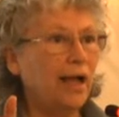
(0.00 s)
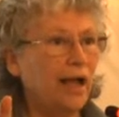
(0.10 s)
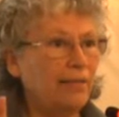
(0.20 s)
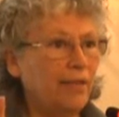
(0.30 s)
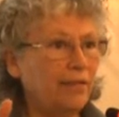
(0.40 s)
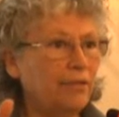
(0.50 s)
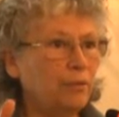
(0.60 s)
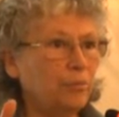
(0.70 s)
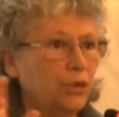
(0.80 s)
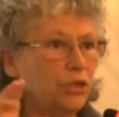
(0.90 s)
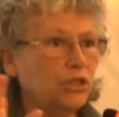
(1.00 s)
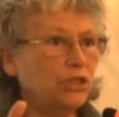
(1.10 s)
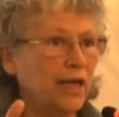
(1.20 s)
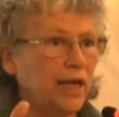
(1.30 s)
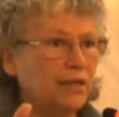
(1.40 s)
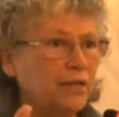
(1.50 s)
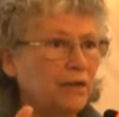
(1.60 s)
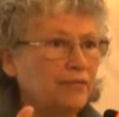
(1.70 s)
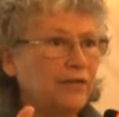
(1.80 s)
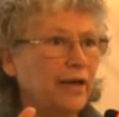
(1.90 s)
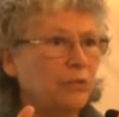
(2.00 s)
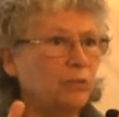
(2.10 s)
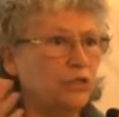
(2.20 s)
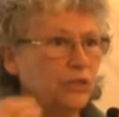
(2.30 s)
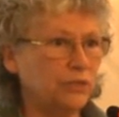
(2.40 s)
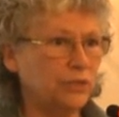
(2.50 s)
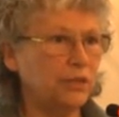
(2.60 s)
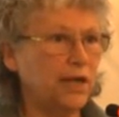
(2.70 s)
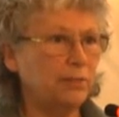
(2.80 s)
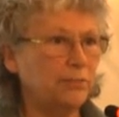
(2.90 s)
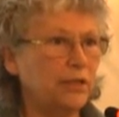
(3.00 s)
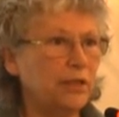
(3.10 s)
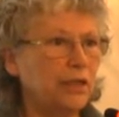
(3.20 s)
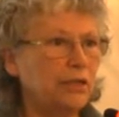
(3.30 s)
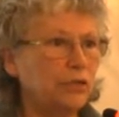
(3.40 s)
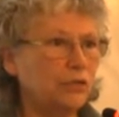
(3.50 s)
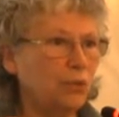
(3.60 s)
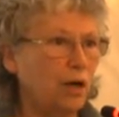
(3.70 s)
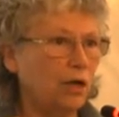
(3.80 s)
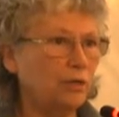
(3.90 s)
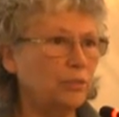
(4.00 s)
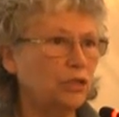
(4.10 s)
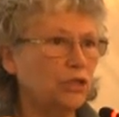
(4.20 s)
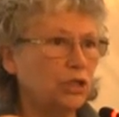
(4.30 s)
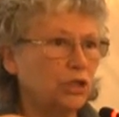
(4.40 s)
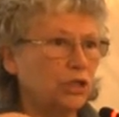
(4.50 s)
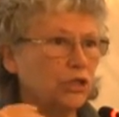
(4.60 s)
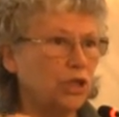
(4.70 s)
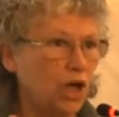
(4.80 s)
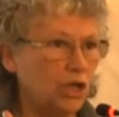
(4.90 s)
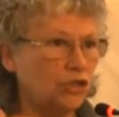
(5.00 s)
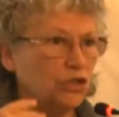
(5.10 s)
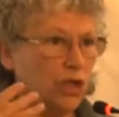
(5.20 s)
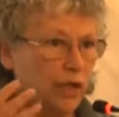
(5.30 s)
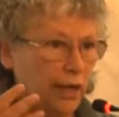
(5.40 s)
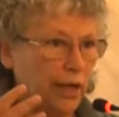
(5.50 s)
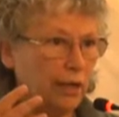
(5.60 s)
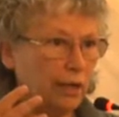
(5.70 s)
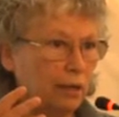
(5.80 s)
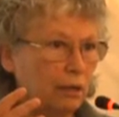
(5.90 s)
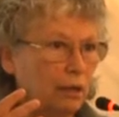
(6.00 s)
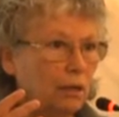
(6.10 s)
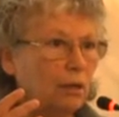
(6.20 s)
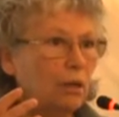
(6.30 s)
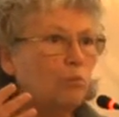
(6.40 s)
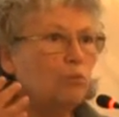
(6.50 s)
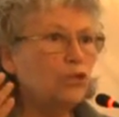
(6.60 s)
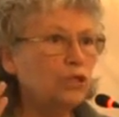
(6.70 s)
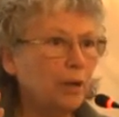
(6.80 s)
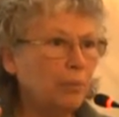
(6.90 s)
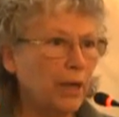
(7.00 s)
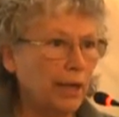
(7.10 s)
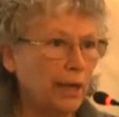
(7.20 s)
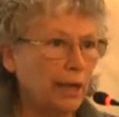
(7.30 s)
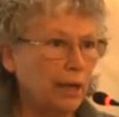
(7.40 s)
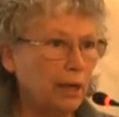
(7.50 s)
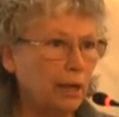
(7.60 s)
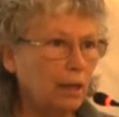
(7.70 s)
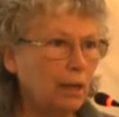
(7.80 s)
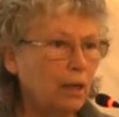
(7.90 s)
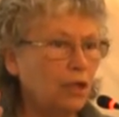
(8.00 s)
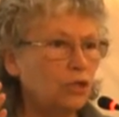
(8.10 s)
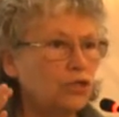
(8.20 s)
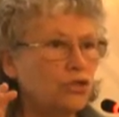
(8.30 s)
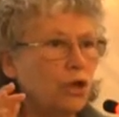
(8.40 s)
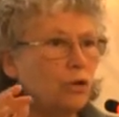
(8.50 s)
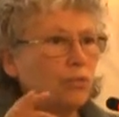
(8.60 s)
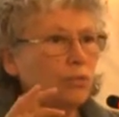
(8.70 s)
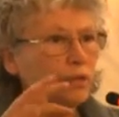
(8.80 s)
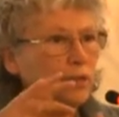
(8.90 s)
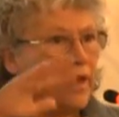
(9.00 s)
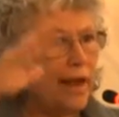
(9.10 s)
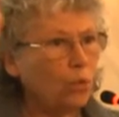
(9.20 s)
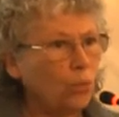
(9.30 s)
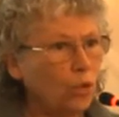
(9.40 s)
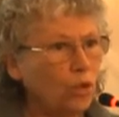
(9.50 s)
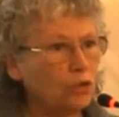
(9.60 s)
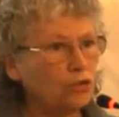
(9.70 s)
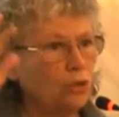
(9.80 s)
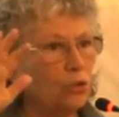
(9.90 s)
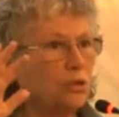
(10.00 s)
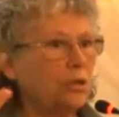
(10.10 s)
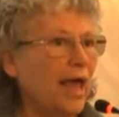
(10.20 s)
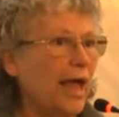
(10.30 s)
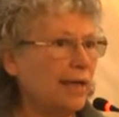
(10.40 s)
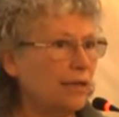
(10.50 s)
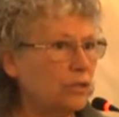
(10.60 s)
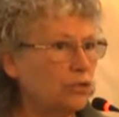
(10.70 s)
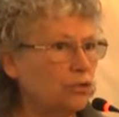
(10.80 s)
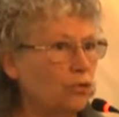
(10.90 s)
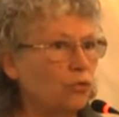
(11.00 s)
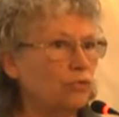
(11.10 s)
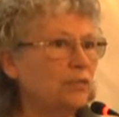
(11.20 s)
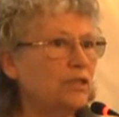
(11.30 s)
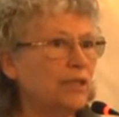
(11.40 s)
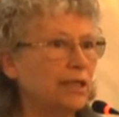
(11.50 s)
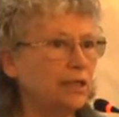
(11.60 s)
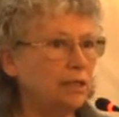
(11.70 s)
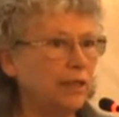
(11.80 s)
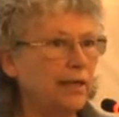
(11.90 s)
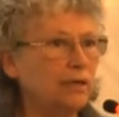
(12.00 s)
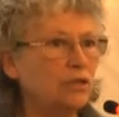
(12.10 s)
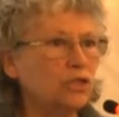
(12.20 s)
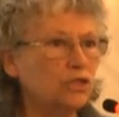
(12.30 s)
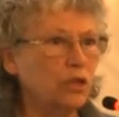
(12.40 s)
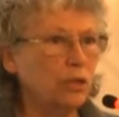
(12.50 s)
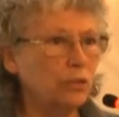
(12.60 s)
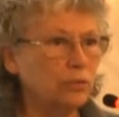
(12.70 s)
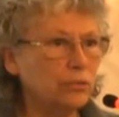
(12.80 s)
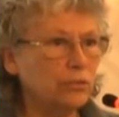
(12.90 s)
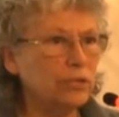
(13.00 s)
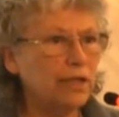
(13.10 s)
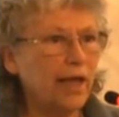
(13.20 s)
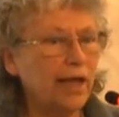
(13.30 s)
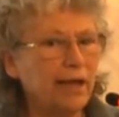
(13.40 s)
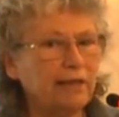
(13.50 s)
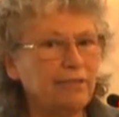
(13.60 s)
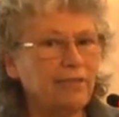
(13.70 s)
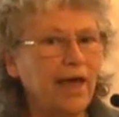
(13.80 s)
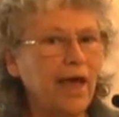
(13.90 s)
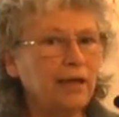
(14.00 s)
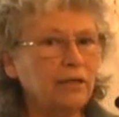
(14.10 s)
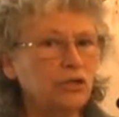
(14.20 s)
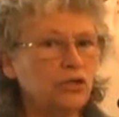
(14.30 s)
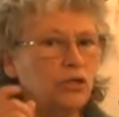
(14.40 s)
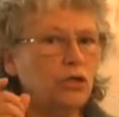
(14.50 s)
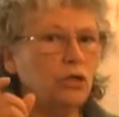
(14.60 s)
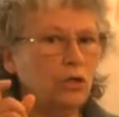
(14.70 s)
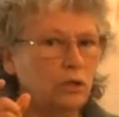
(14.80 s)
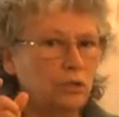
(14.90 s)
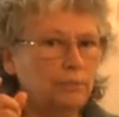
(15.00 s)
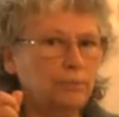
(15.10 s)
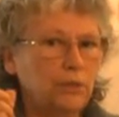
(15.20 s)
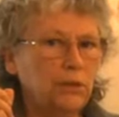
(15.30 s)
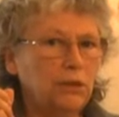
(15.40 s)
And then the Persian ezafe, which is adopted into Ottoman Turkish, ahcare, mushebbeke. So networked or latticed or reticulated stones. And that term